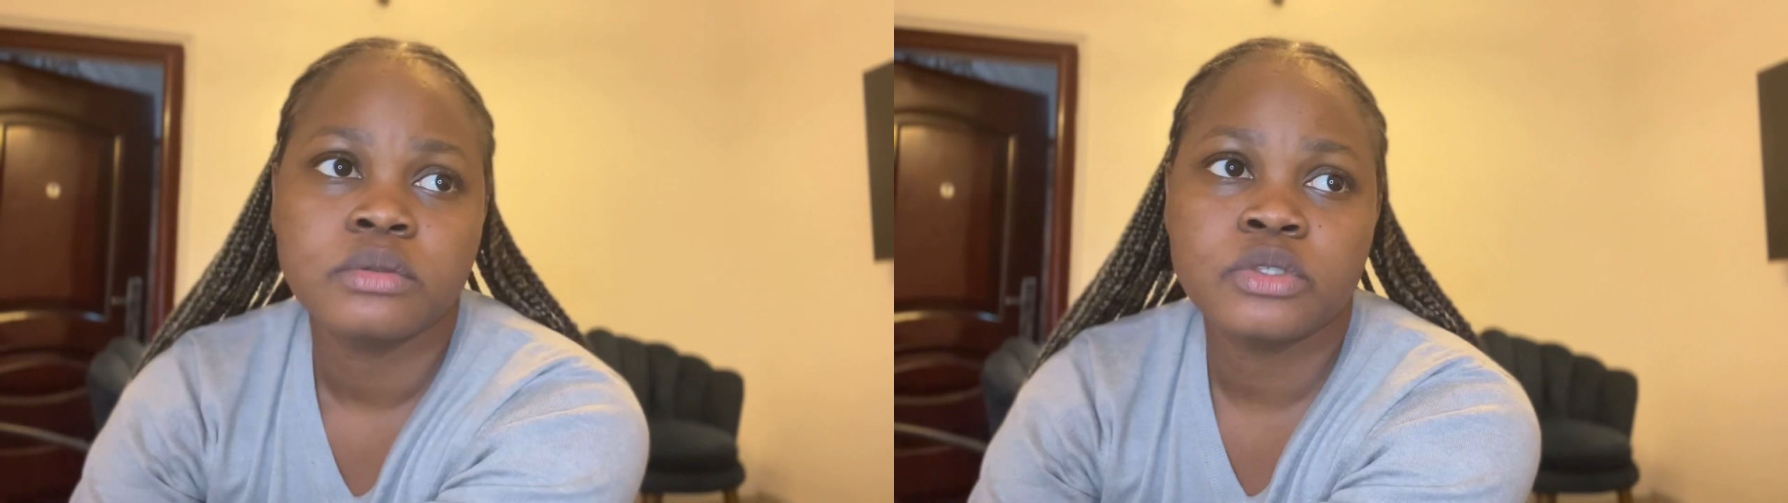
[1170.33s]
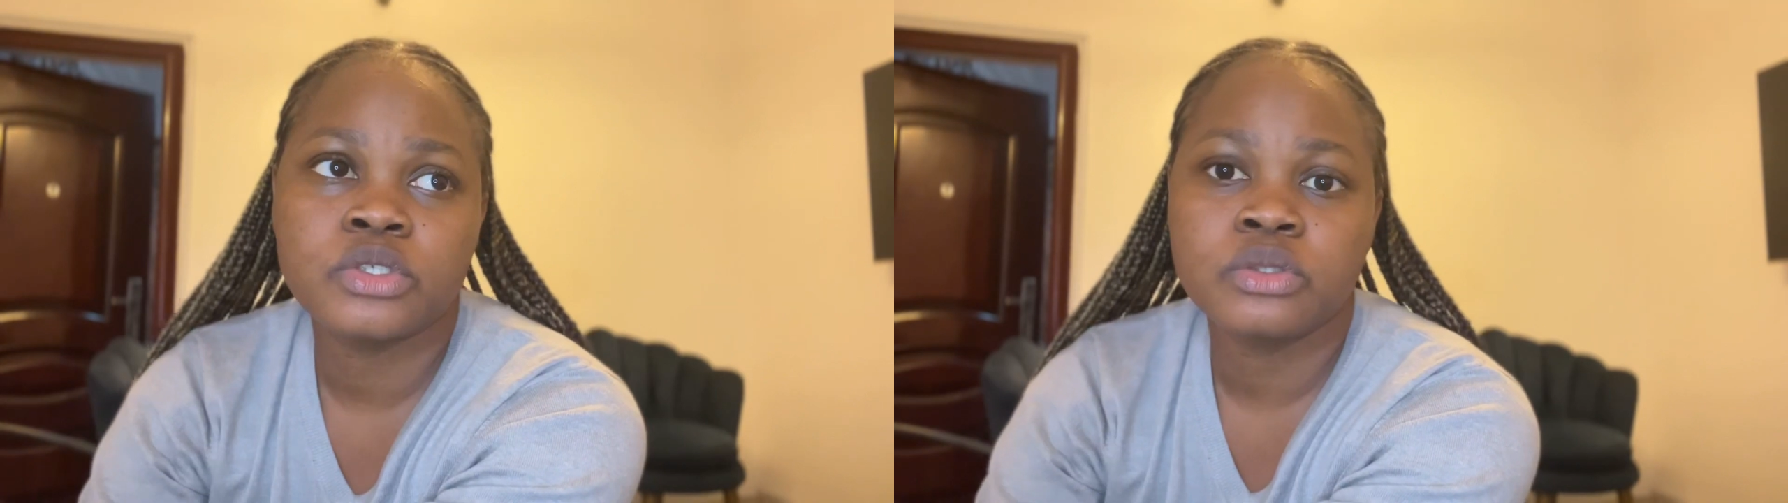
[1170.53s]

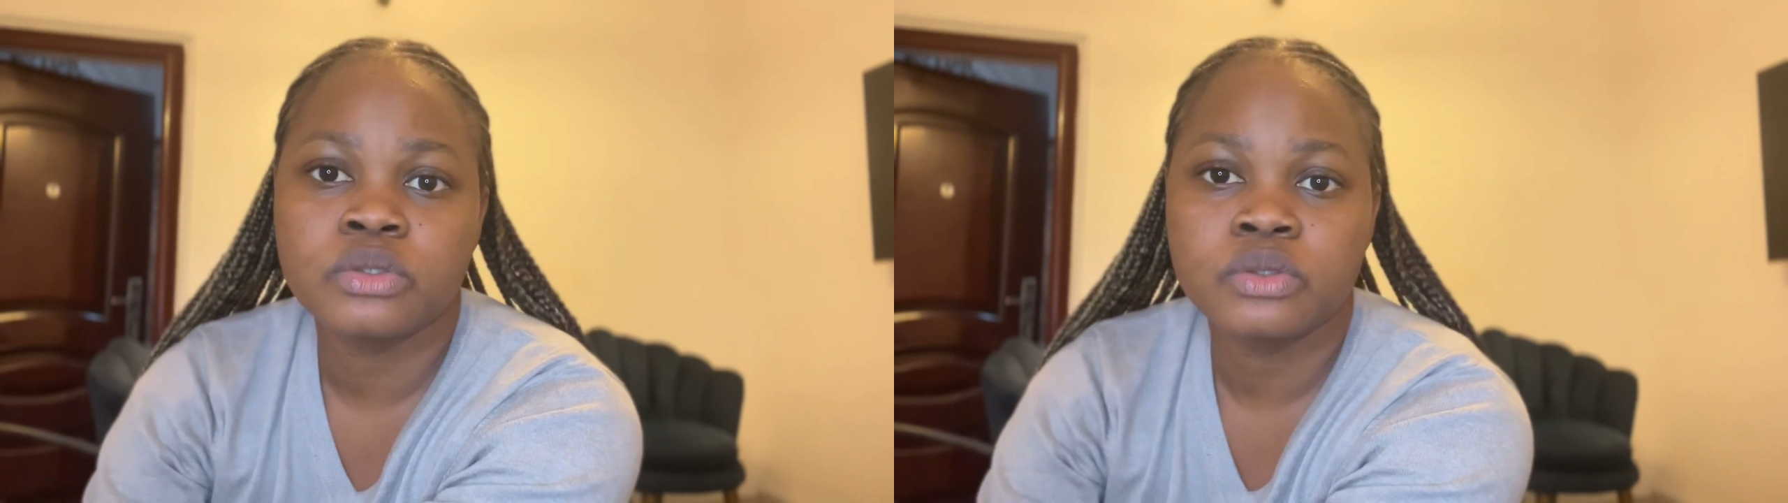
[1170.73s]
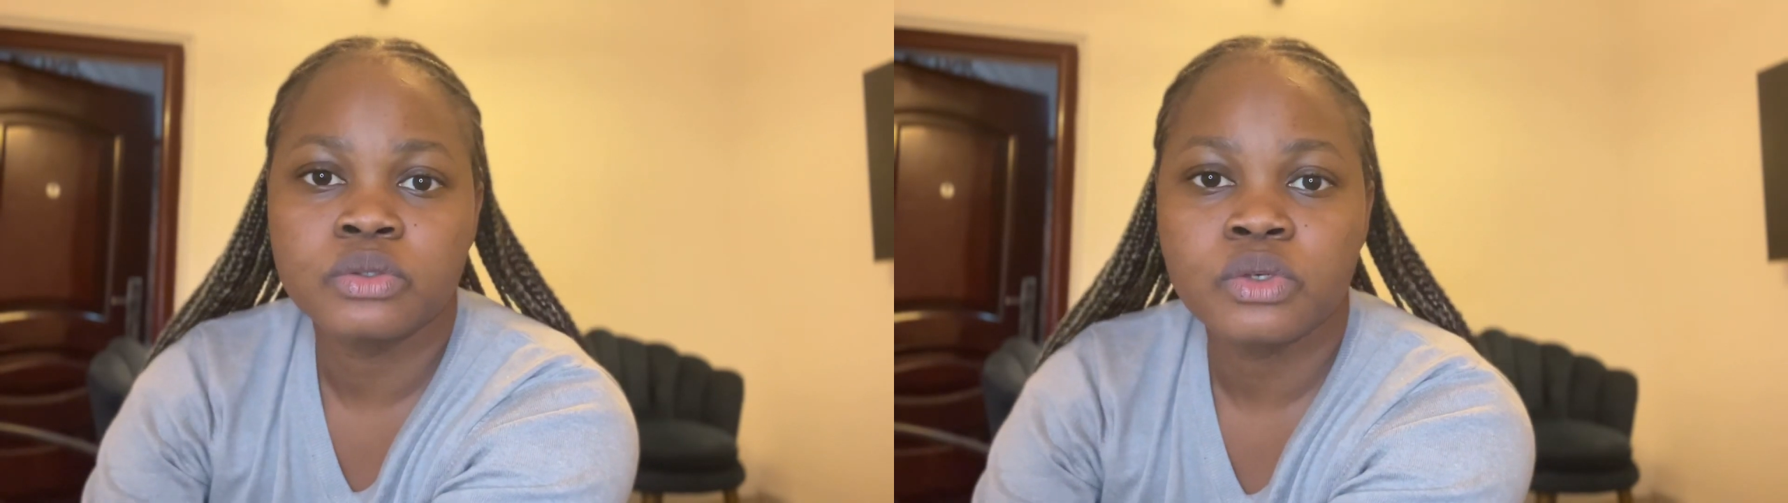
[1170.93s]

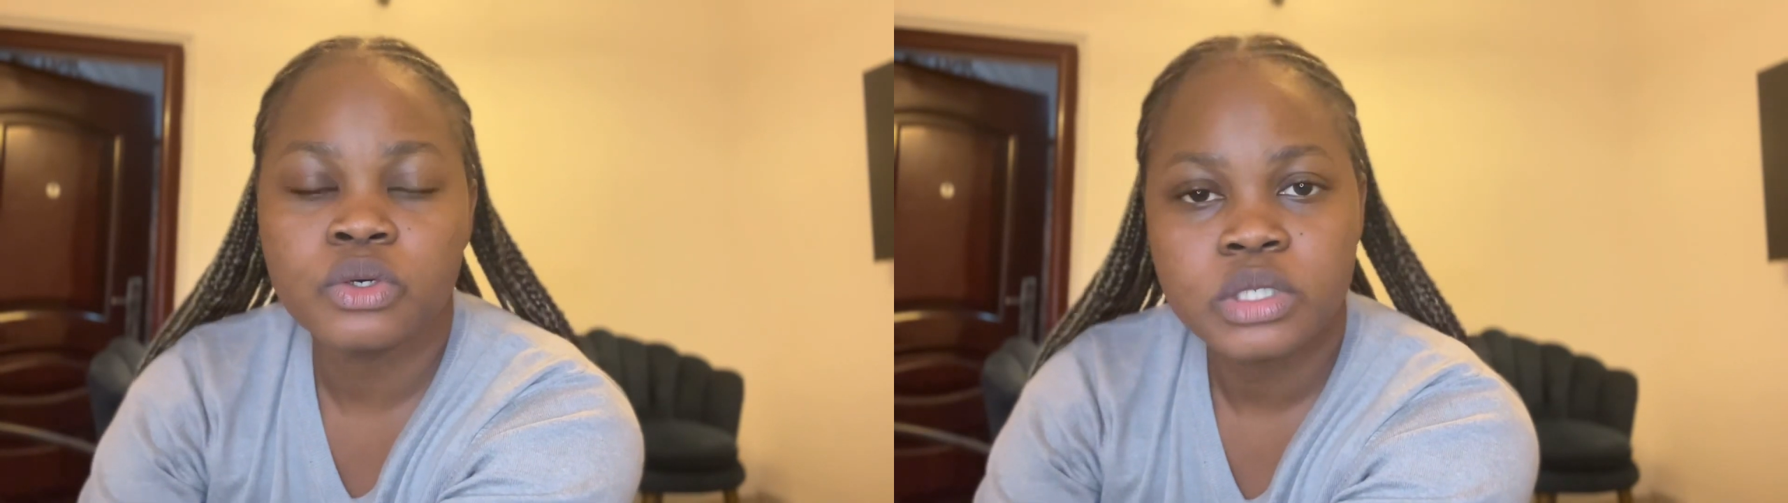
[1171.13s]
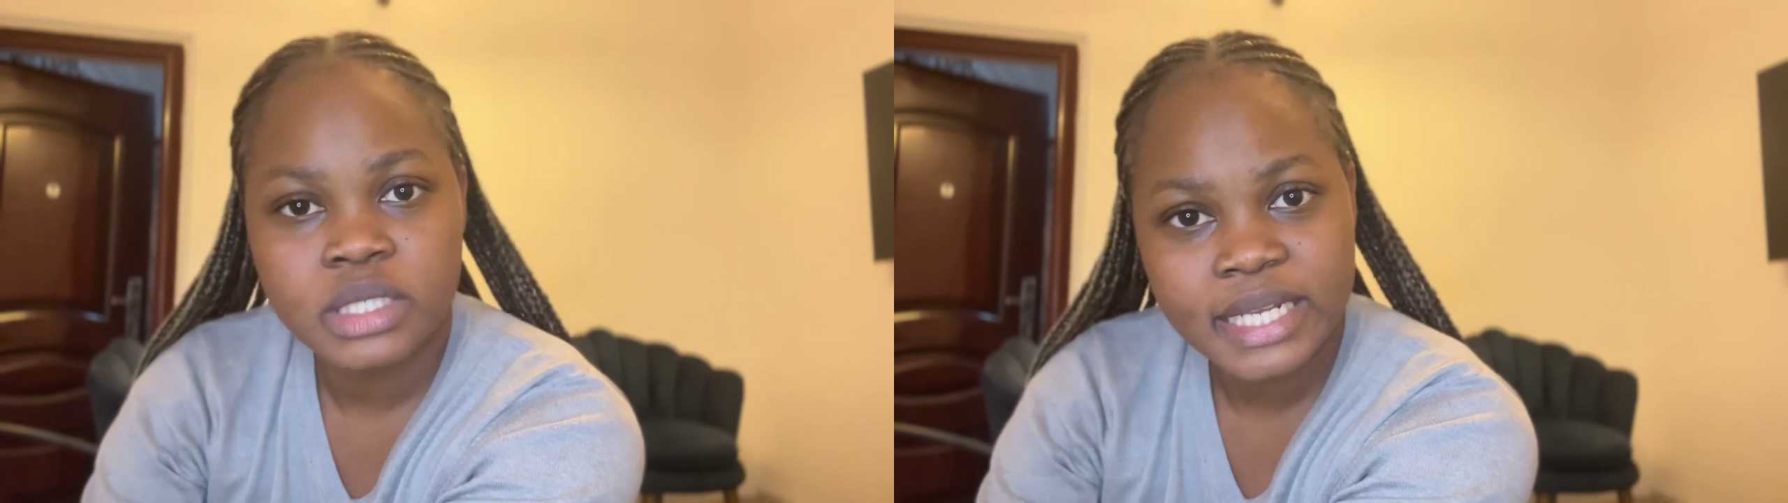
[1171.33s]
to go
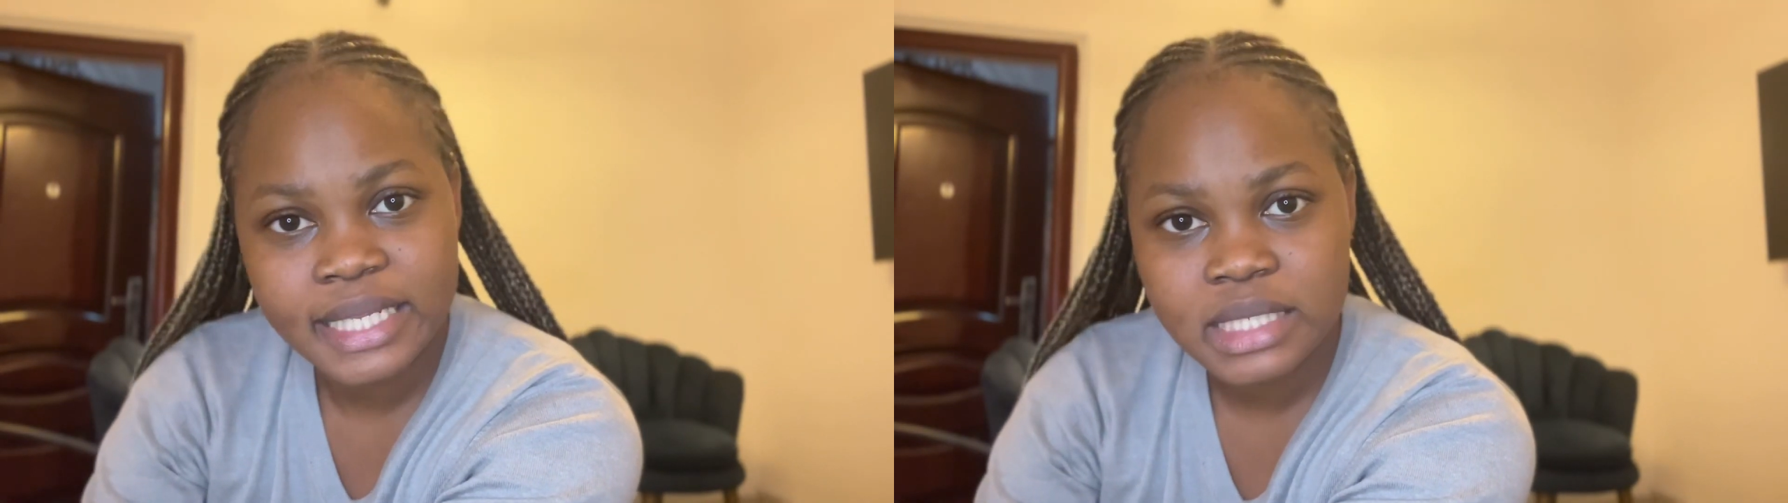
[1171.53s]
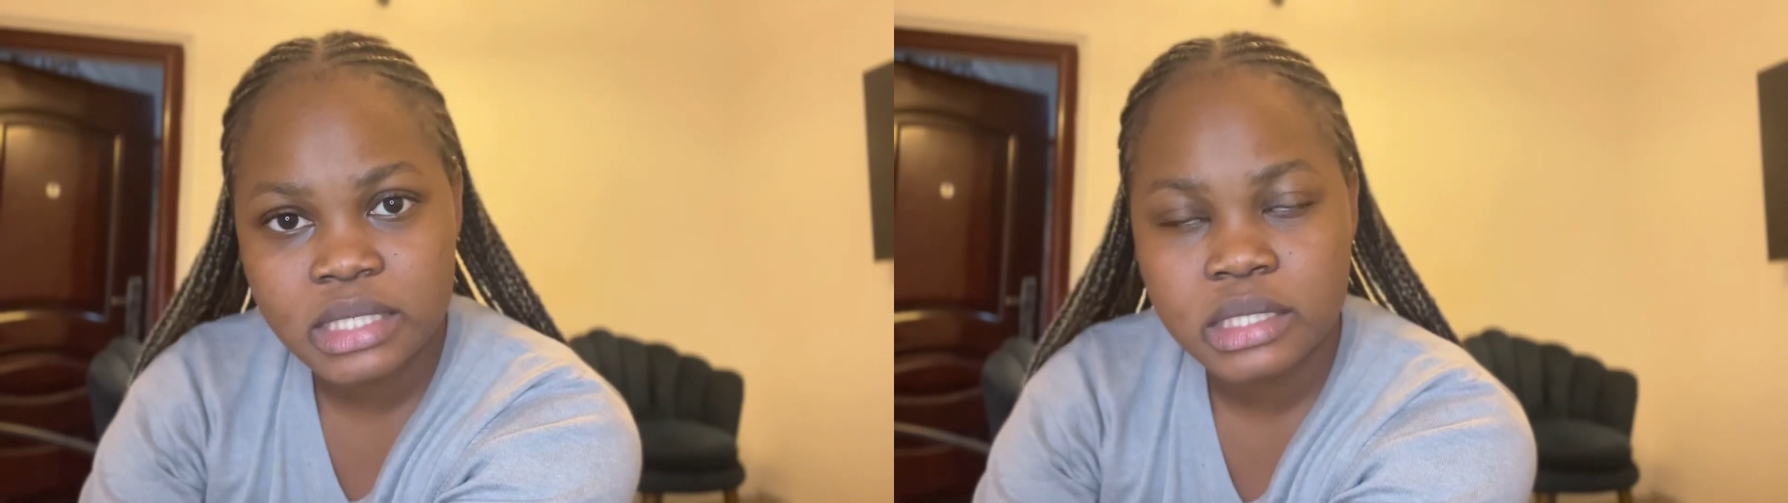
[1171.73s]
to the
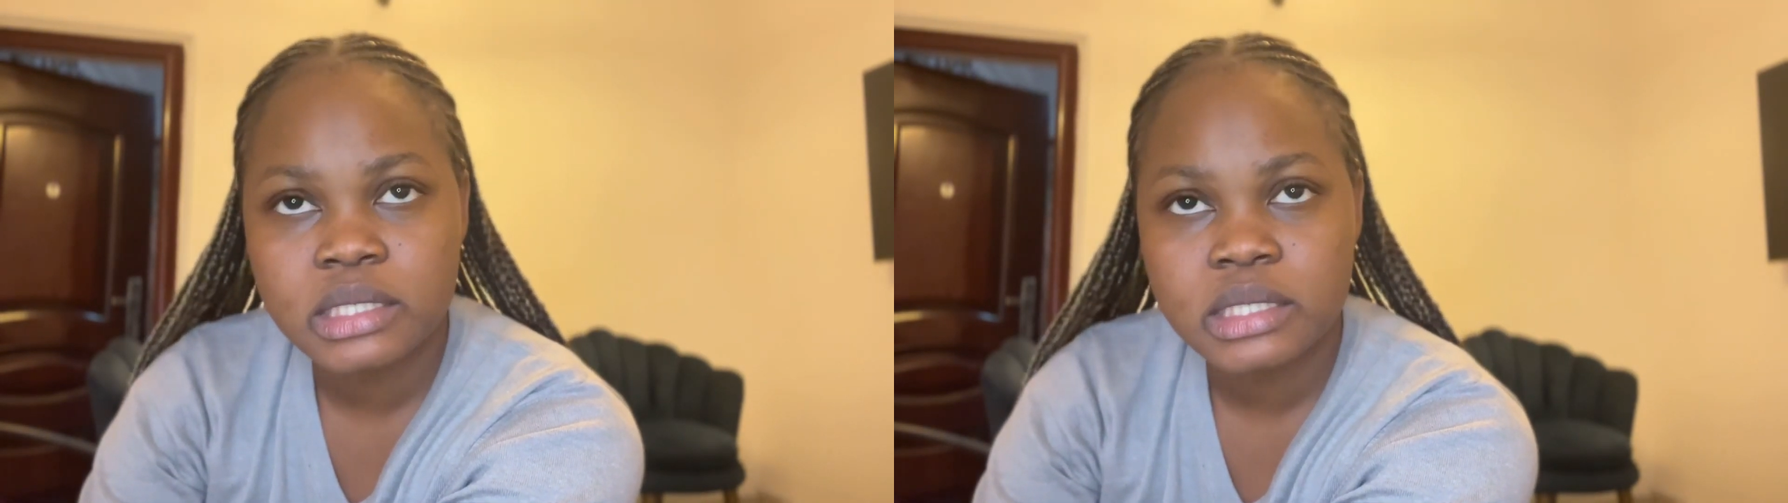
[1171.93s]
dentist